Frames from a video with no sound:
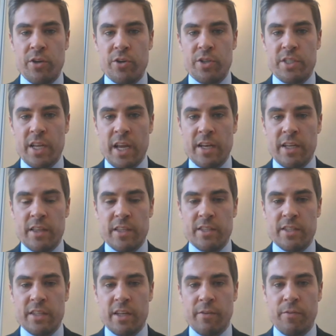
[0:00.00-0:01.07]
understanding the
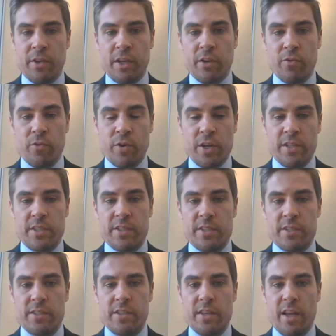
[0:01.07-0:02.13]
significant
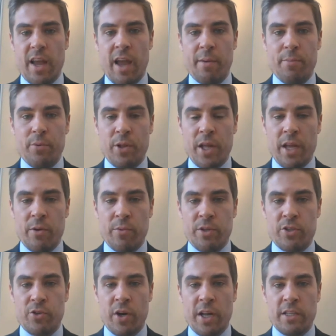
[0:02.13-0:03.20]
risks at play with
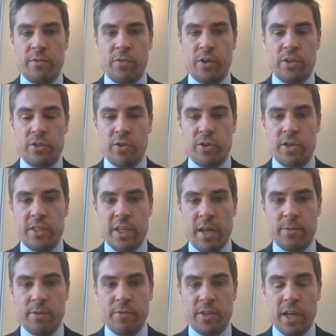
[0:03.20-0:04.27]
transferring certain types
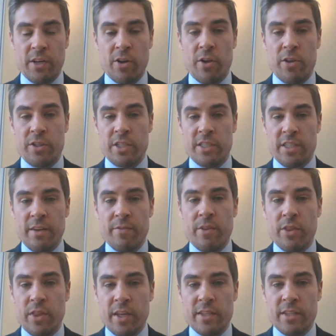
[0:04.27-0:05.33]
of technologies, even
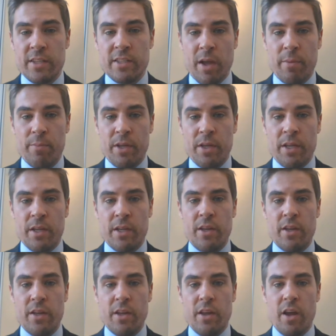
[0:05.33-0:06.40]
things that might
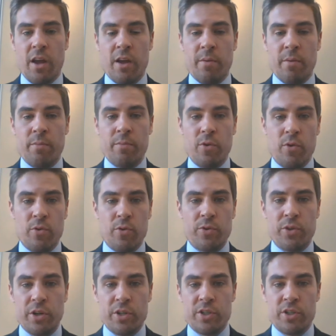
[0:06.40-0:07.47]
be
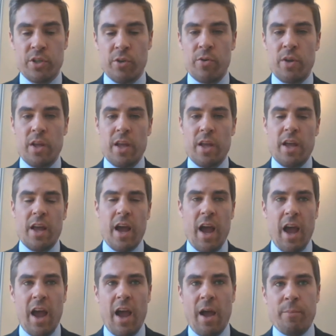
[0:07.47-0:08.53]
older. So
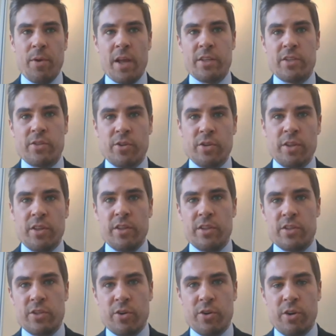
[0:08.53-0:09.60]
I'm not
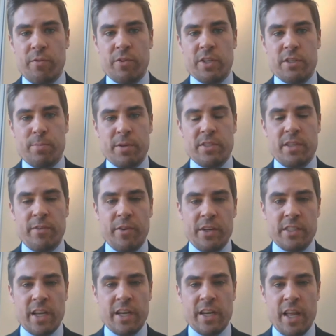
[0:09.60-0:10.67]
certain of the specific
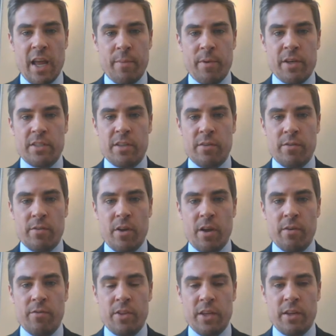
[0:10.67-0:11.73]
dynamics of
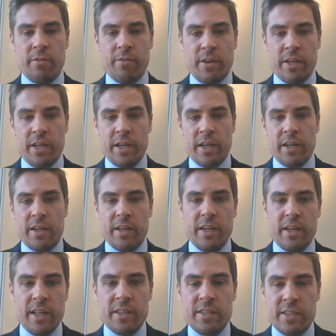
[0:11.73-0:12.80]
the NVIDIA
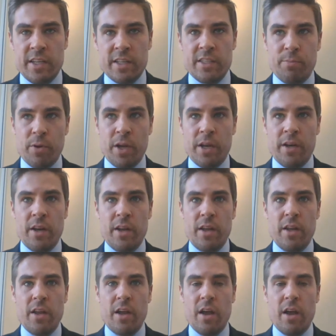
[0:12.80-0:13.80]
instance, but